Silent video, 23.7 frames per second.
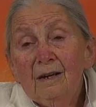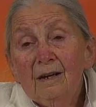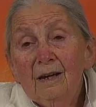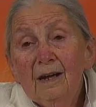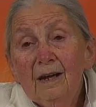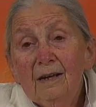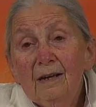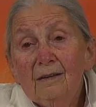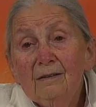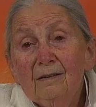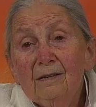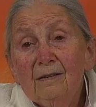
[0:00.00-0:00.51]

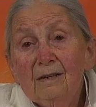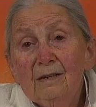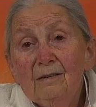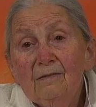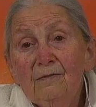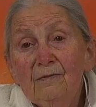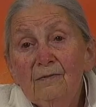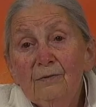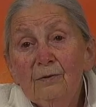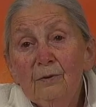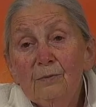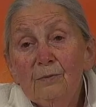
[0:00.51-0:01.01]
and
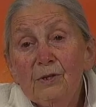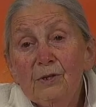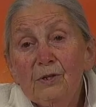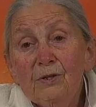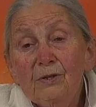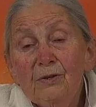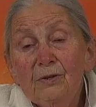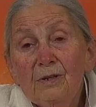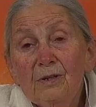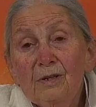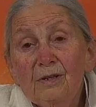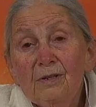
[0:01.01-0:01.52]
get from
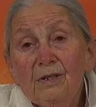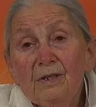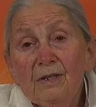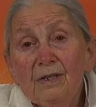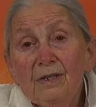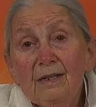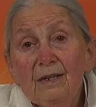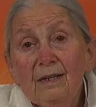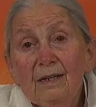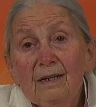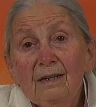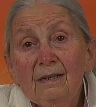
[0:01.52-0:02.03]

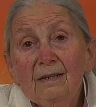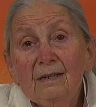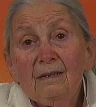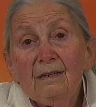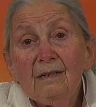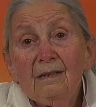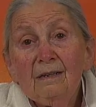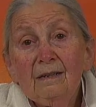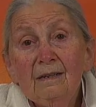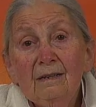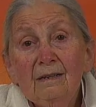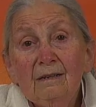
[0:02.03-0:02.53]
Eternity
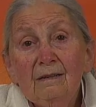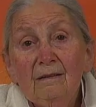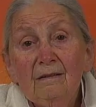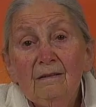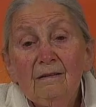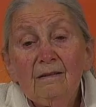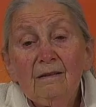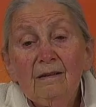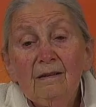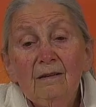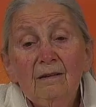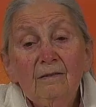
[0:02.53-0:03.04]
Inc.
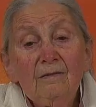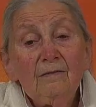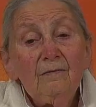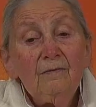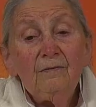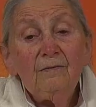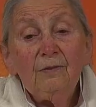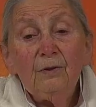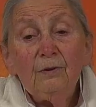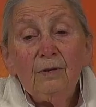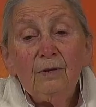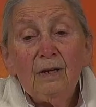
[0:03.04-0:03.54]
And they're
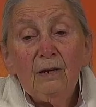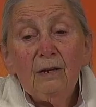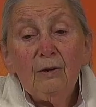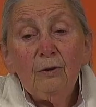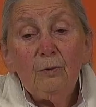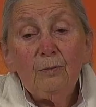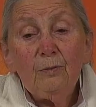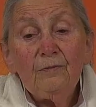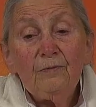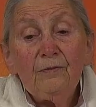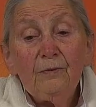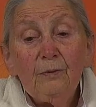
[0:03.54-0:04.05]
very
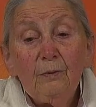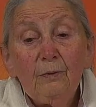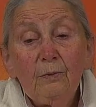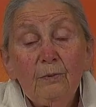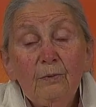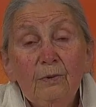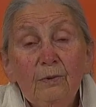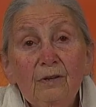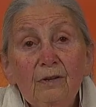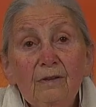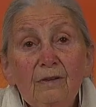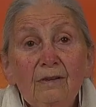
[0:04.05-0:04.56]
helpful
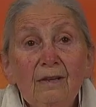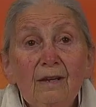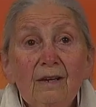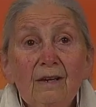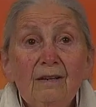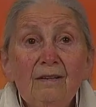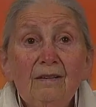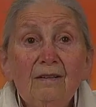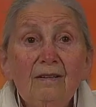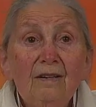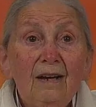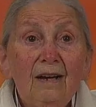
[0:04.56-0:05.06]
with
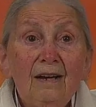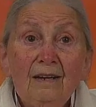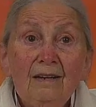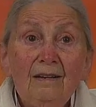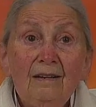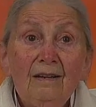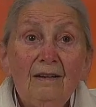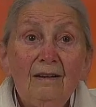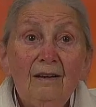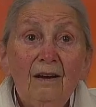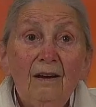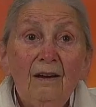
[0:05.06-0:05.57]

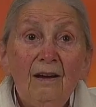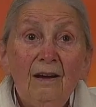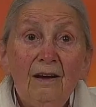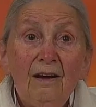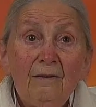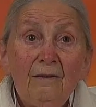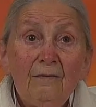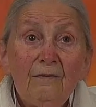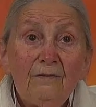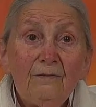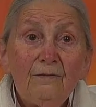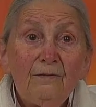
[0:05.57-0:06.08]
daily
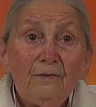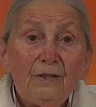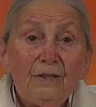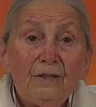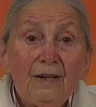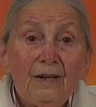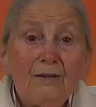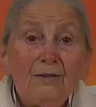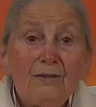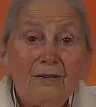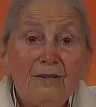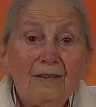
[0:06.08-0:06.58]
life,
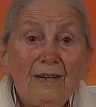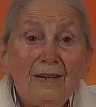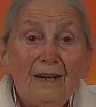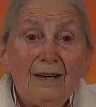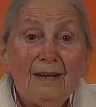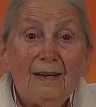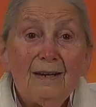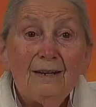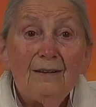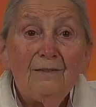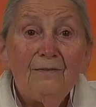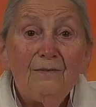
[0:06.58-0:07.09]

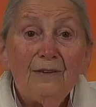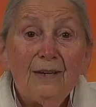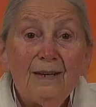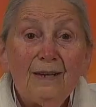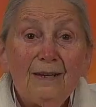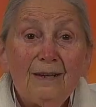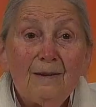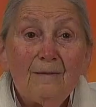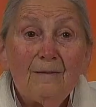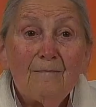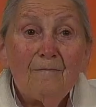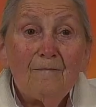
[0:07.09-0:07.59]
day-to-day
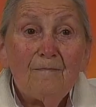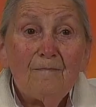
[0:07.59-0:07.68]
living.